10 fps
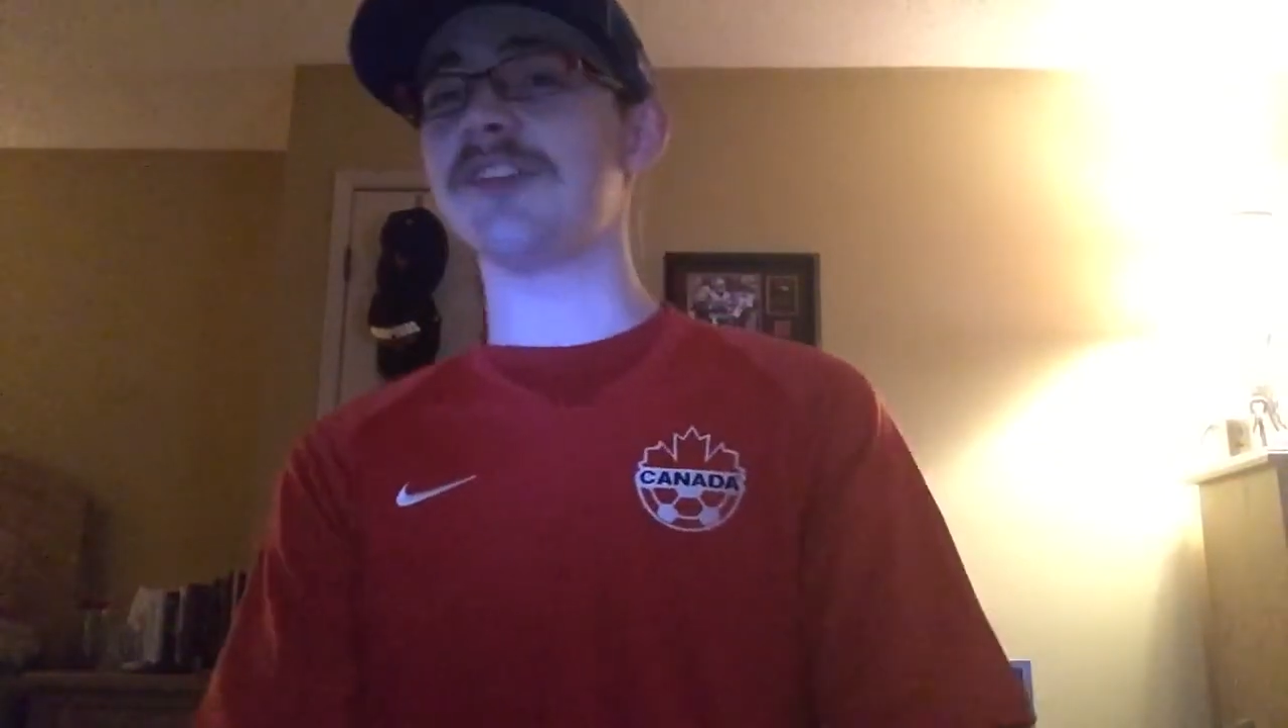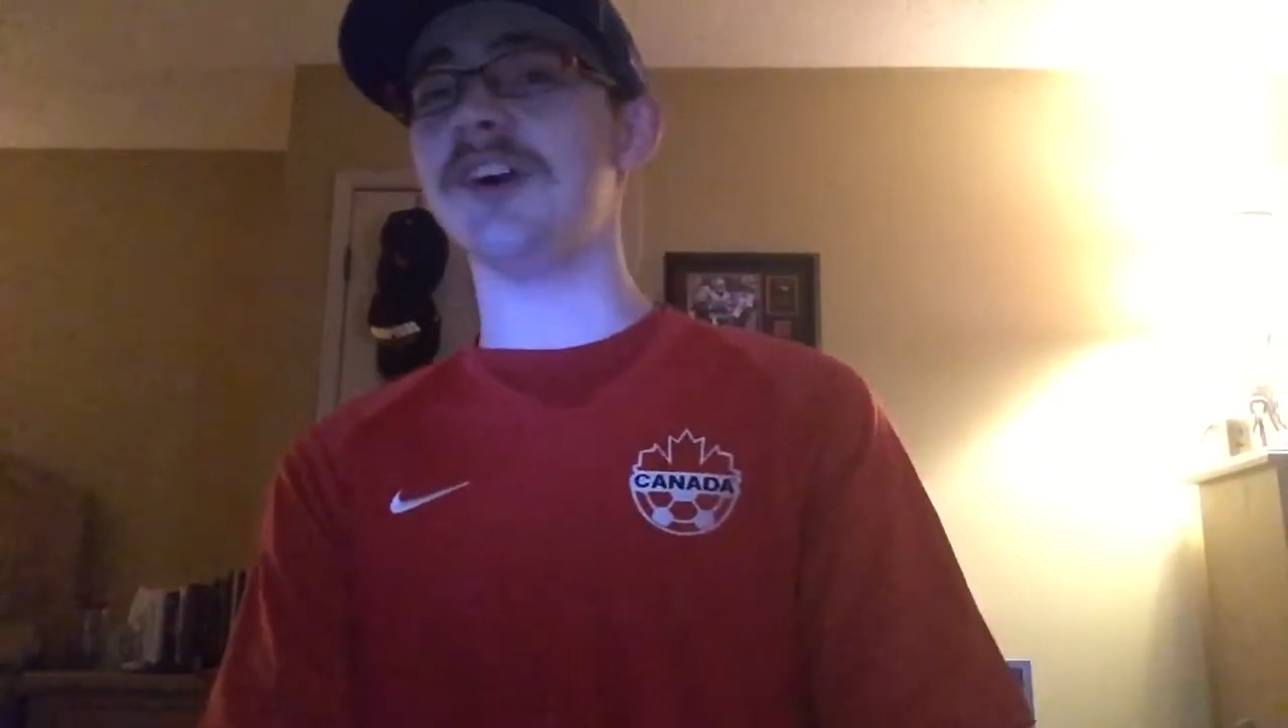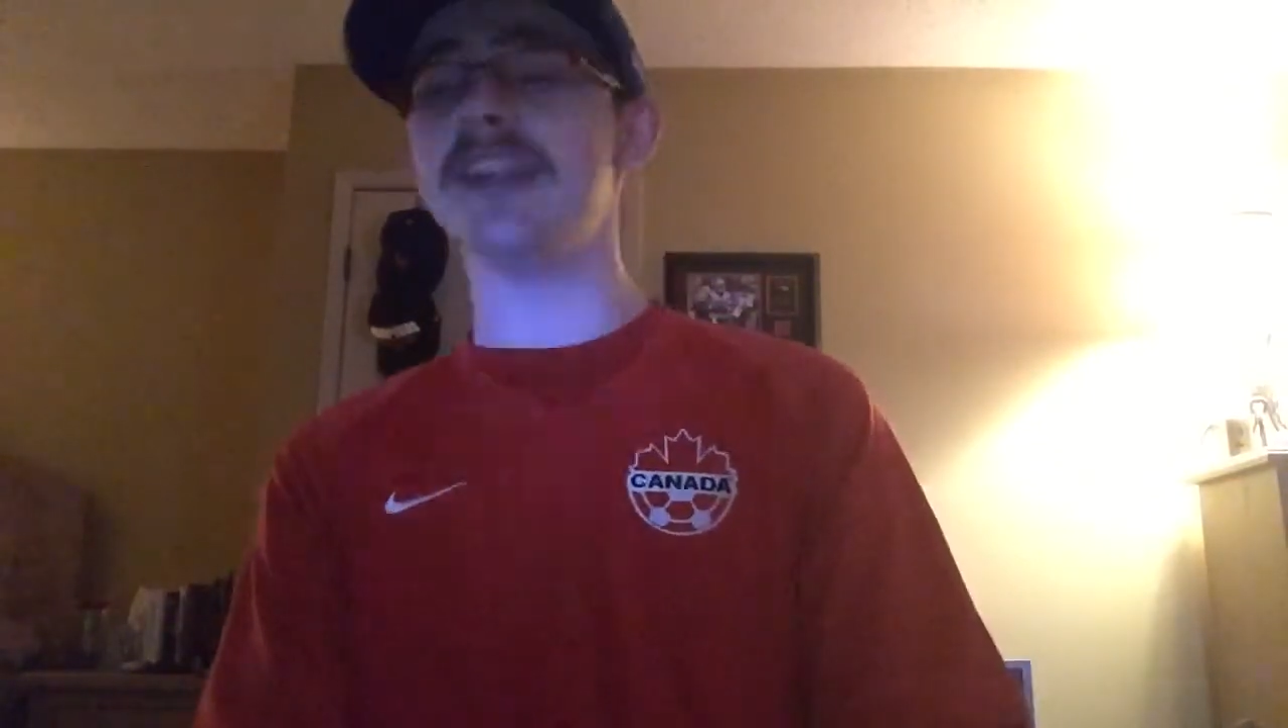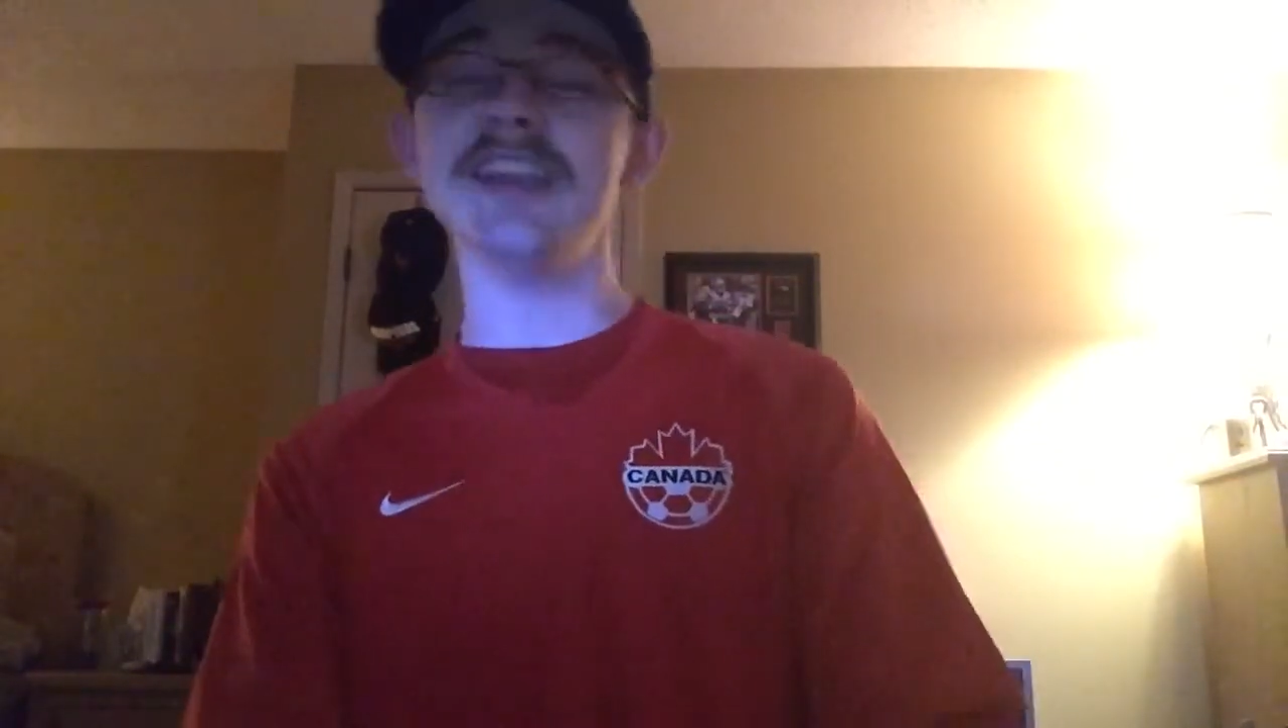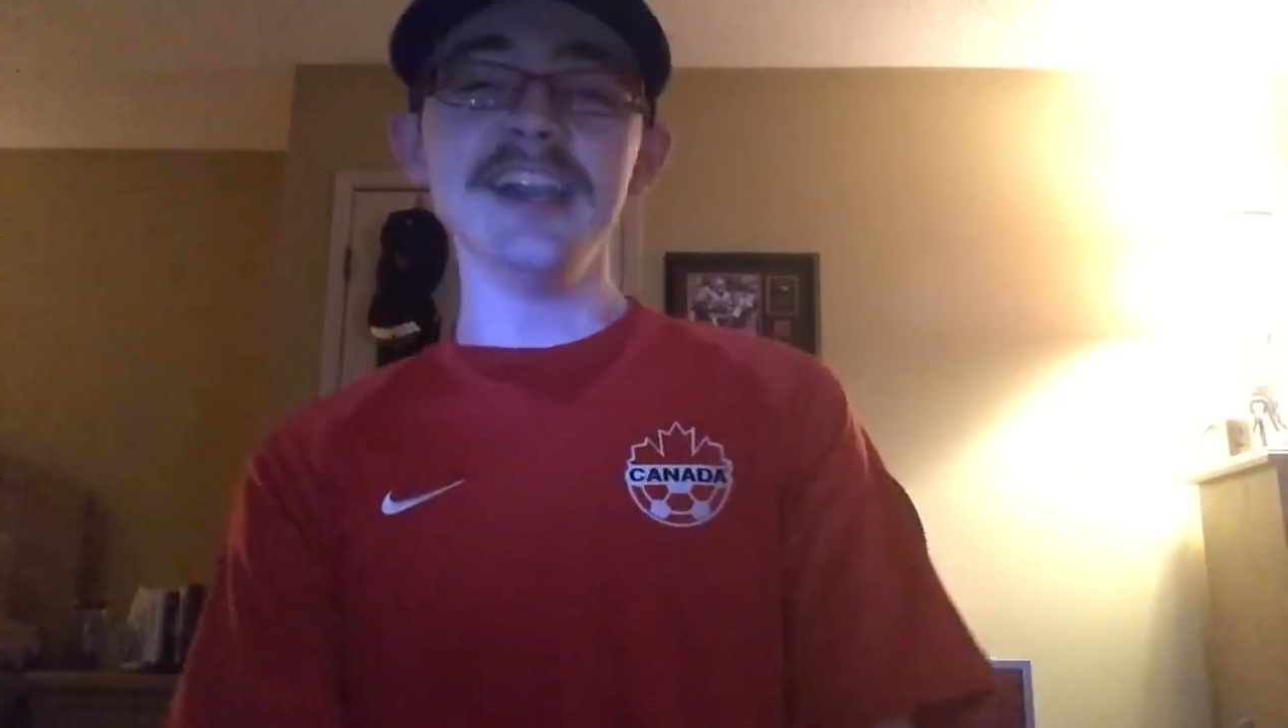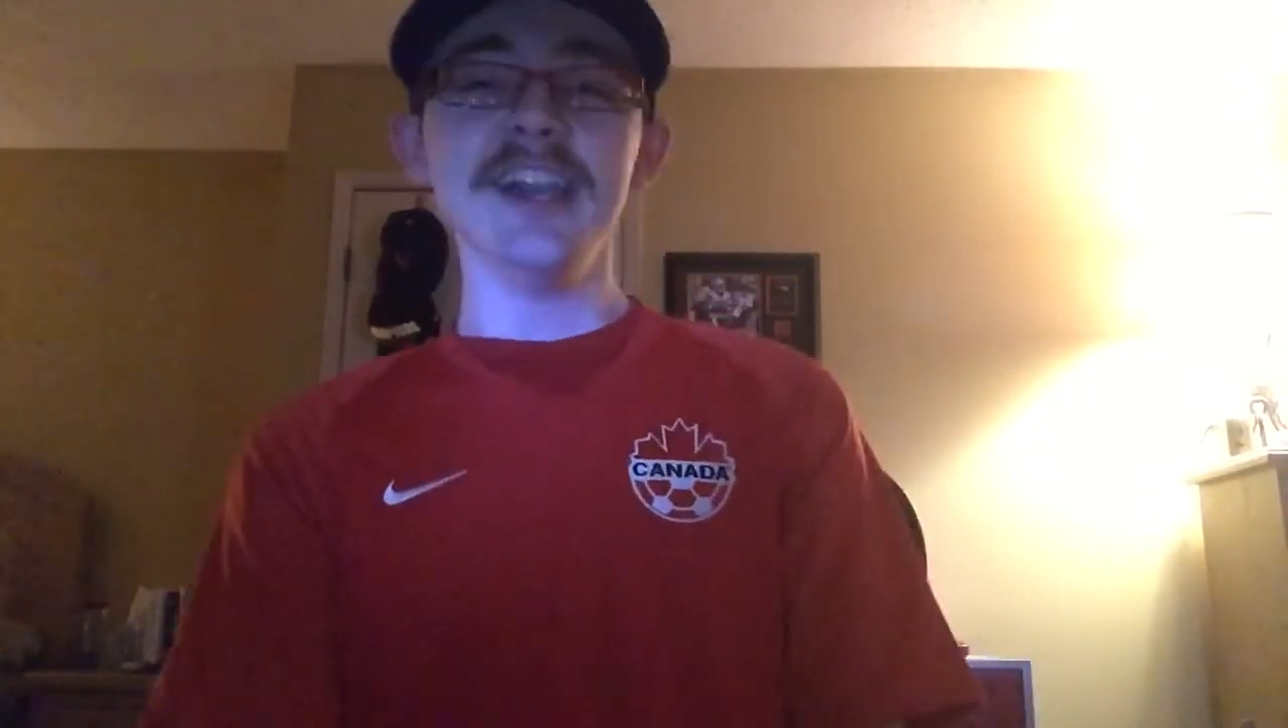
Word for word: on.